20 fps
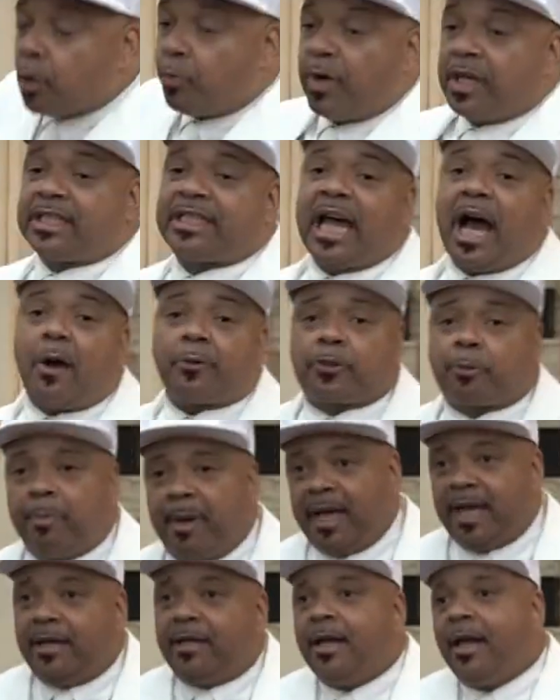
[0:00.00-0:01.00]
Results
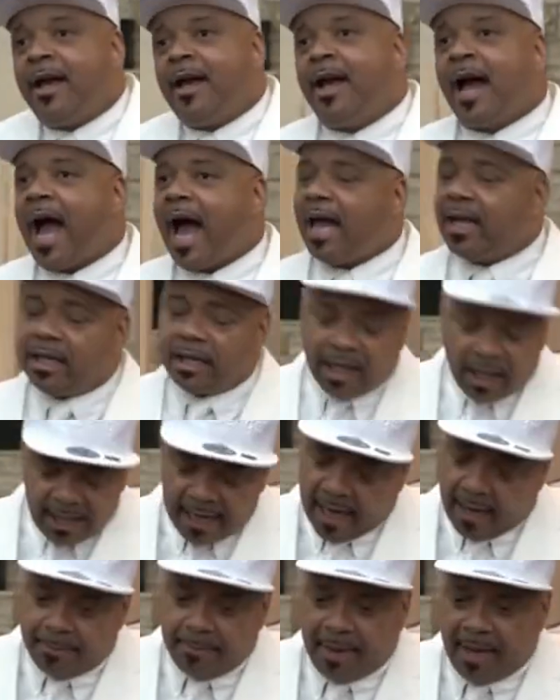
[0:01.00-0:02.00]
mean, I
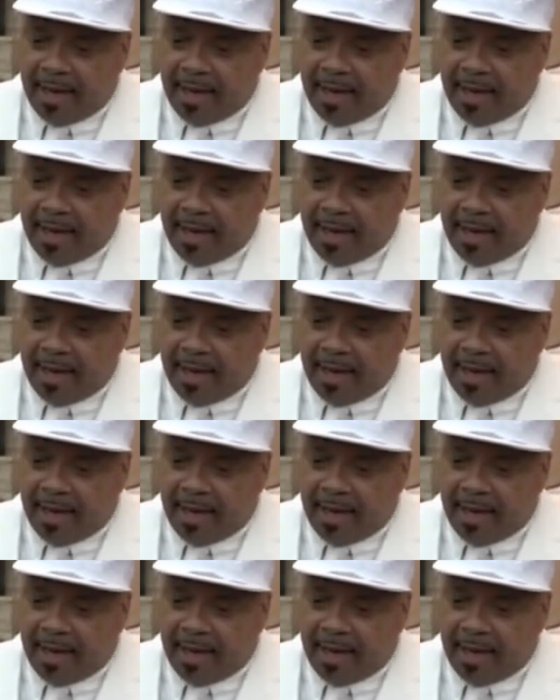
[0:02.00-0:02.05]
love that